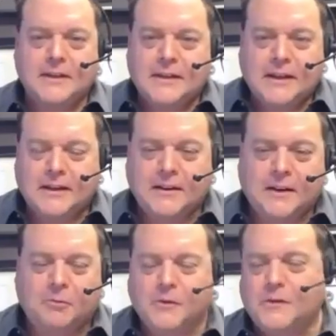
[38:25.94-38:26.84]
and
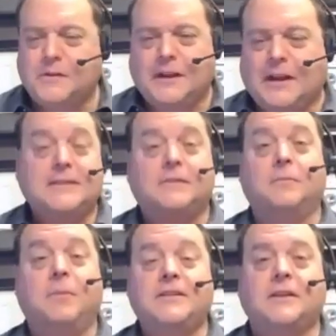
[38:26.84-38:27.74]
it was I
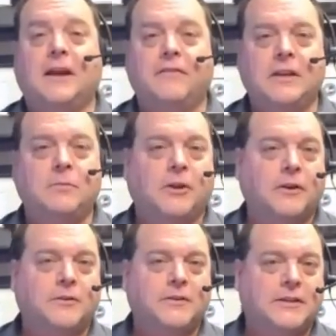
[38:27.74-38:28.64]
basically I have an email
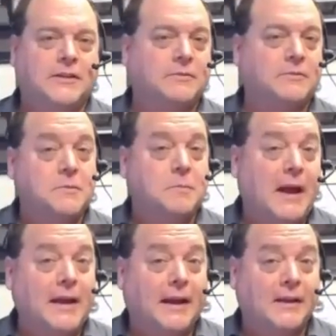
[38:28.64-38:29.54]
that goes out says I was
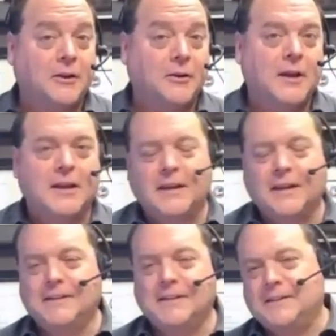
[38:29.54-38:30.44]
spying on you,
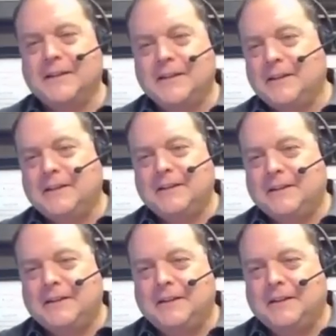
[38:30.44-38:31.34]
and he says,
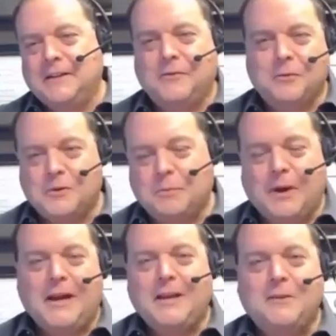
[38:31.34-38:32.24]
if you were
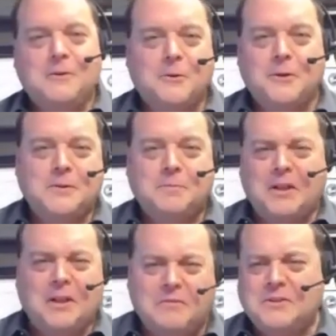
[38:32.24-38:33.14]
spying, you'd know this, but
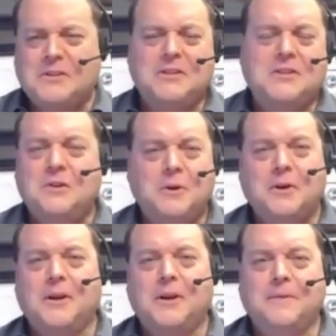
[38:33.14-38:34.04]
I love your sense of
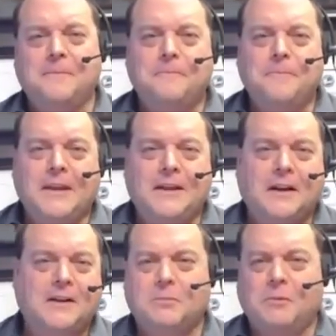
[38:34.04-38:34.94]
humor, and and
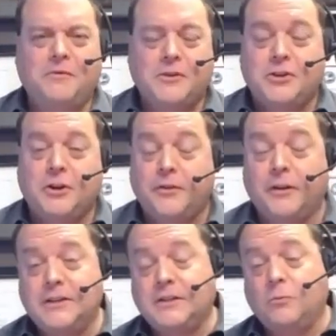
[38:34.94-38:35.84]
because I'm a fiction author,
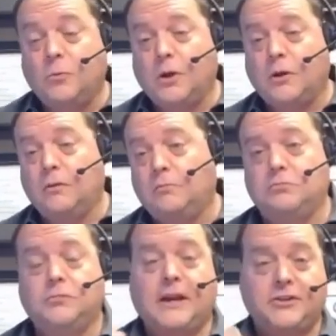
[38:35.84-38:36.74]
and I said, well,
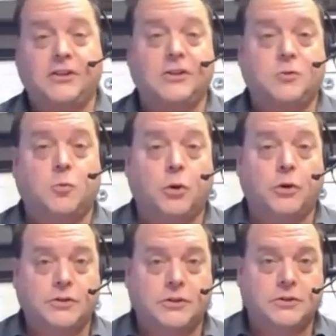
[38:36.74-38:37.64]
actually, this
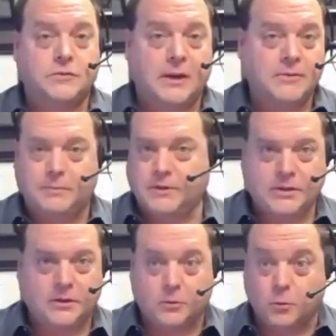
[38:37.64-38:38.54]
works. This Amazon
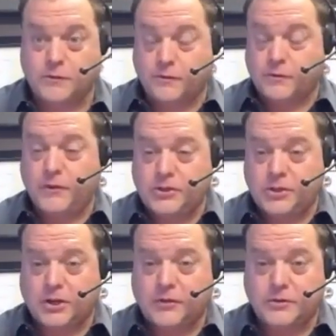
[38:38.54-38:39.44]
bestseller works for
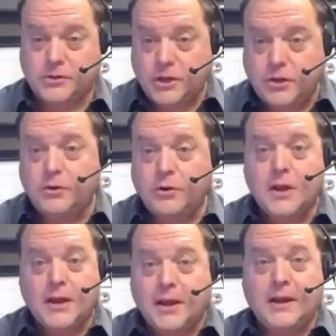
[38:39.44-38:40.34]
fiction authors too,
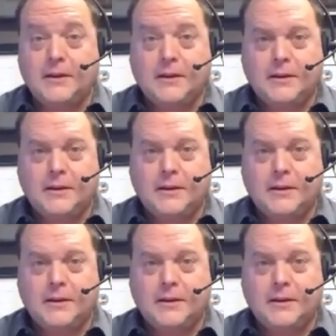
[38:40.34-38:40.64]
and